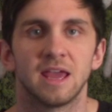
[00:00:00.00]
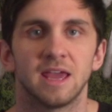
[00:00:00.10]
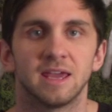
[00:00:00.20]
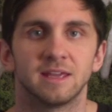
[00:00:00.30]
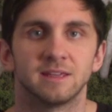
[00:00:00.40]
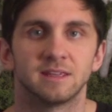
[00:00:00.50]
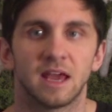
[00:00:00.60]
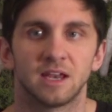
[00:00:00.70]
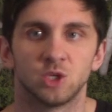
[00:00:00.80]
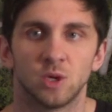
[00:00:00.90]
is
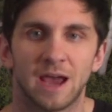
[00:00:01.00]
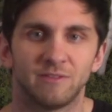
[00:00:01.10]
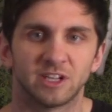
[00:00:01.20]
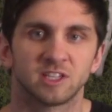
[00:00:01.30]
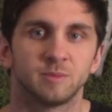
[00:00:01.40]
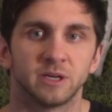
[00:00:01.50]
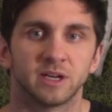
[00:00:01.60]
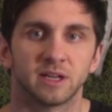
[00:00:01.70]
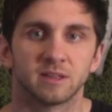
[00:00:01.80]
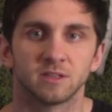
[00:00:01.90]
to have an experience.